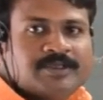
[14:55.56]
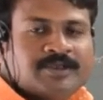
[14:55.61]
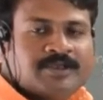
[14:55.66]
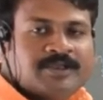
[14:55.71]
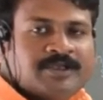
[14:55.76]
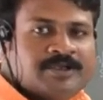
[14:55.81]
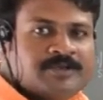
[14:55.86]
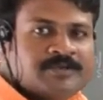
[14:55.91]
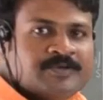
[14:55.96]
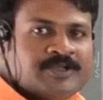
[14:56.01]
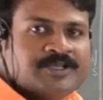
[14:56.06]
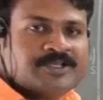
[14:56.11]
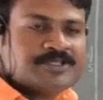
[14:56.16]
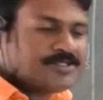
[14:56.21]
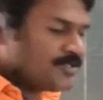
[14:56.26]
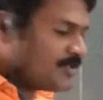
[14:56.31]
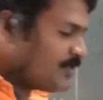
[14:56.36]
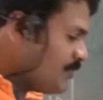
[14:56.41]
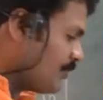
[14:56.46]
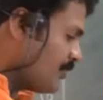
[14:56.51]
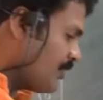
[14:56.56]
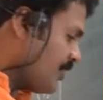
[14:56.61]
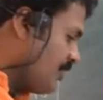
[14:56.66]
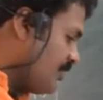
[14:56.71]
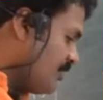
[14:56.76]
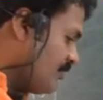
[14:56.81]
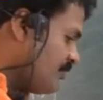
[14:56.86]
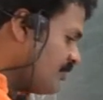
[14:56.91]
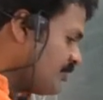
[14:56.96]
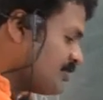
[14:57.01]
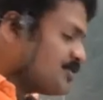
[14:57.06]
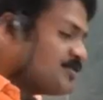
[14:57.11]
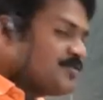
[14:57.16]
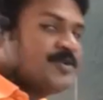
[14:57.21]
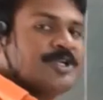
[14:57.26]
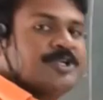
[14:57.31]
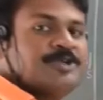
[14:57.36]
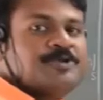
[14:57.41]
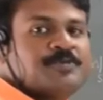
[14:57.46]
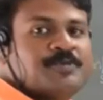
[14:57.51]
relative velocity of rain with
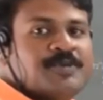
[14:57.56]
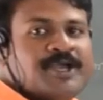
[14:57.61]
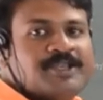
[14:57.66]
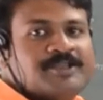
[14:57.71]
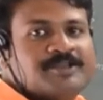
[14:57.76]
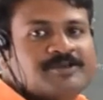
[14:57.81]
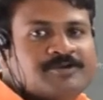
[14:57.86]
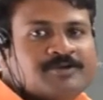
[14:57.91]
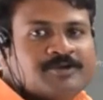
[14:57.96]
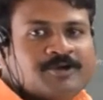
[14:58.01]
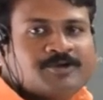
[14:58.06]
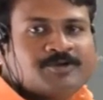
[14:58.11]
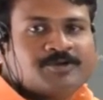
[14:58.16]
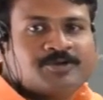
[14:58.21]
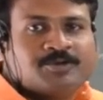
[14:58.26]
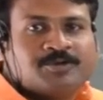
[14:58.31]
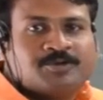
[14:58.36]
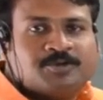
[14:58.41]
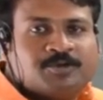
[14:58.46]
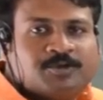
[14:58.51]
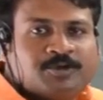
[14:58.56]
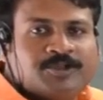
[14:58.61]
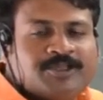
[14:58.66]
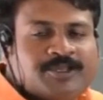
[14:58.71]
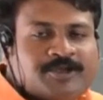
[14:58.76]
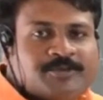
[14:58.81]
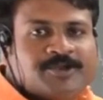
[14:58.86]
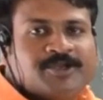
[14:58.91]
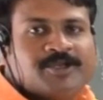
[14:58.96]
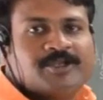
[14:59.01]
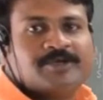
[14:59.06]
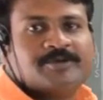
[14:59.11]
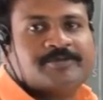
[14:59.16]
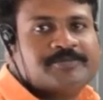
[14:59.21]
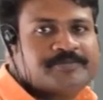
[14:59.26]
respect to man you have to hold the umbrella